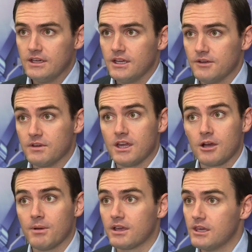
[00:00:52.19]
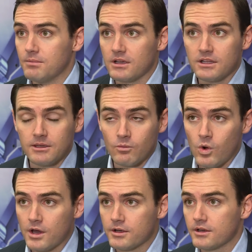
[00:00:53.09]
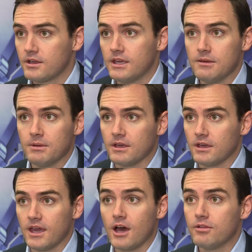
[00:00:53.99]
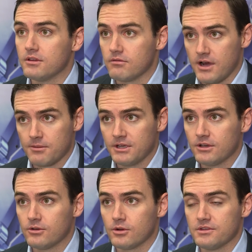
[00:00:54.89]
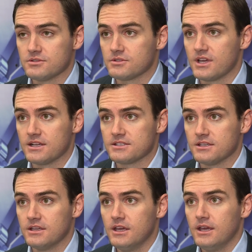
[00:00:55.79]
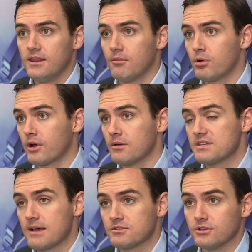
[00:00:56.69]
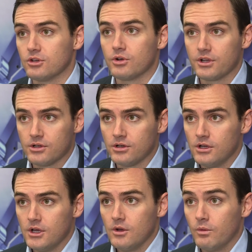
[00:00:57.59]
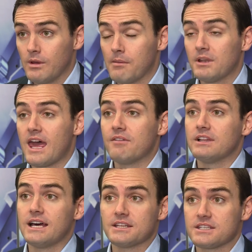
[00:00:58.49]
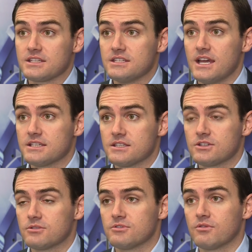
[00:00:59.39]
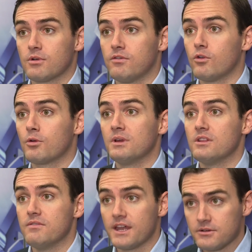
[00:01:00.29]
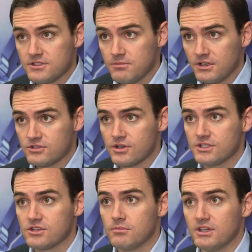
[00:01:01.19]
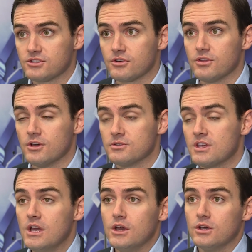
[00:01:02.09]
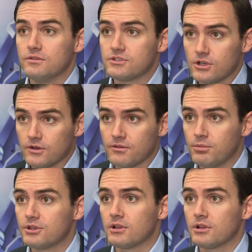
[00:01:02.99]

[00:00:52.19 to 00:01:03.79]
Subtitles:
And if you care about keeping clean water, keeping a healthy environment here in Northeast Wisconsin, that program is absolutely critical. We've been able to have a lot of success in terms of reforming the Veterans Administration to make sure those who've served and put their